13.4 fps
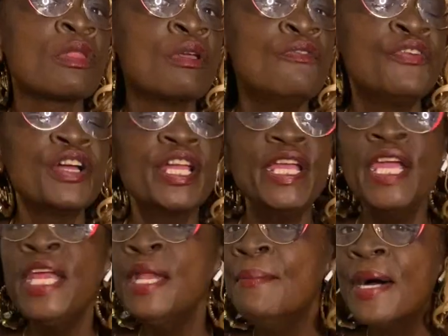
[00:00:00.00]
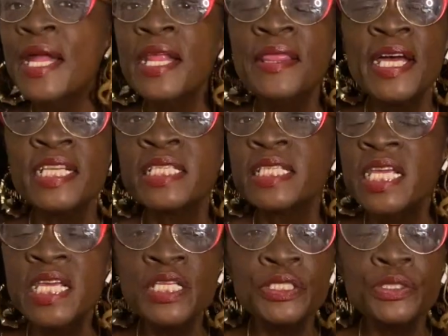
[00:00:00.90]
for anybody that's
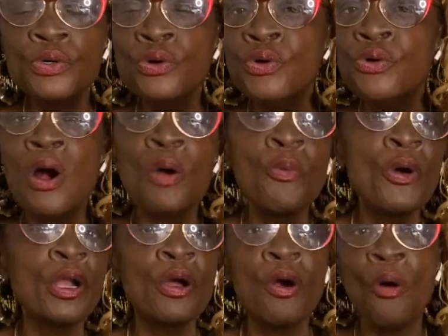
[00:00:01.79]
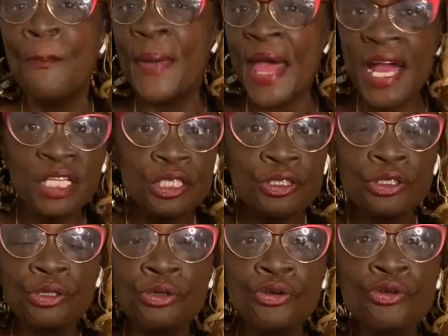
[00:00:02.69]
in school or want to go back to
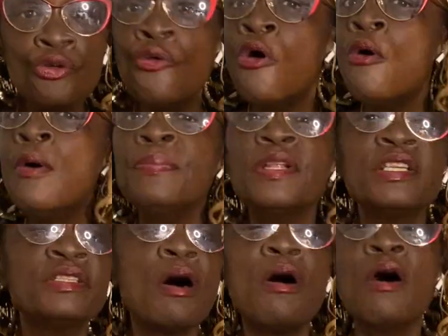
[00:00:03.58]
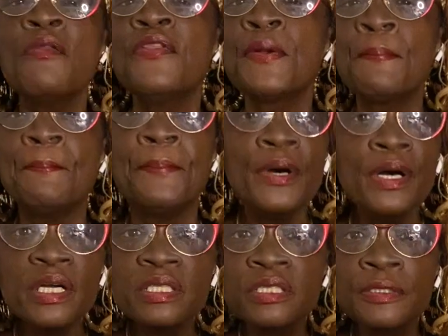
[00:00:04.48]
school, plus all their
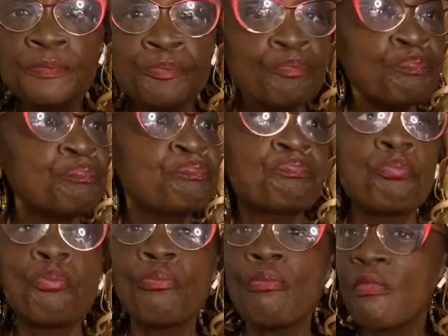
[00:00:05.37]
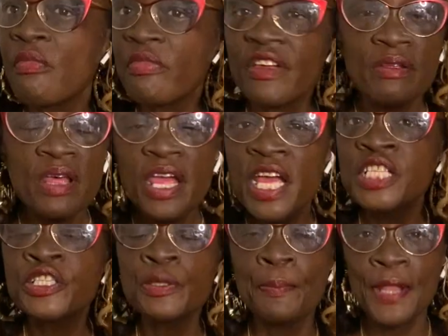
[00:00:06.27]
books and
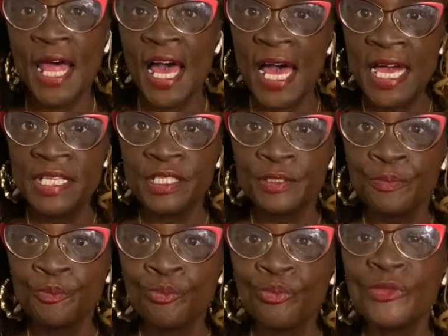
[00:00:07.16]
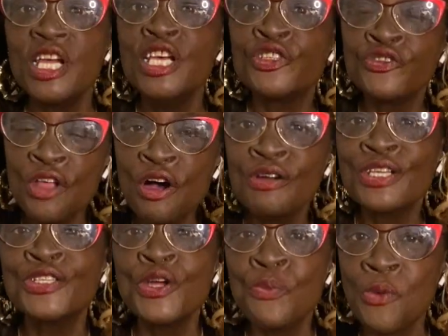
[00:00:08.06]
supplies, as long
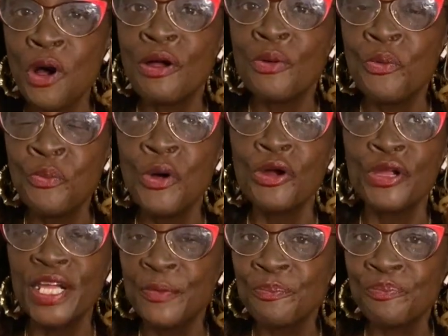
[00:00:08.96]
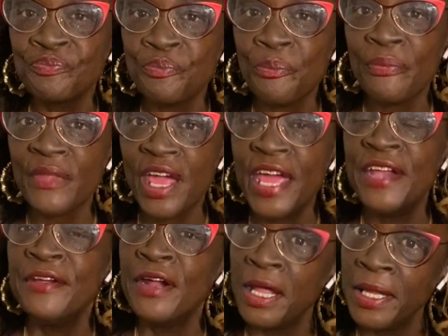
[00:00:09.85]
as they're walk, working at
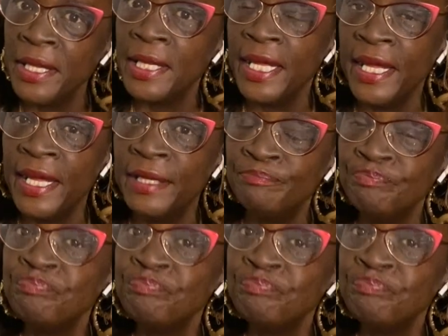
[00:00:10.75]
Dollyland.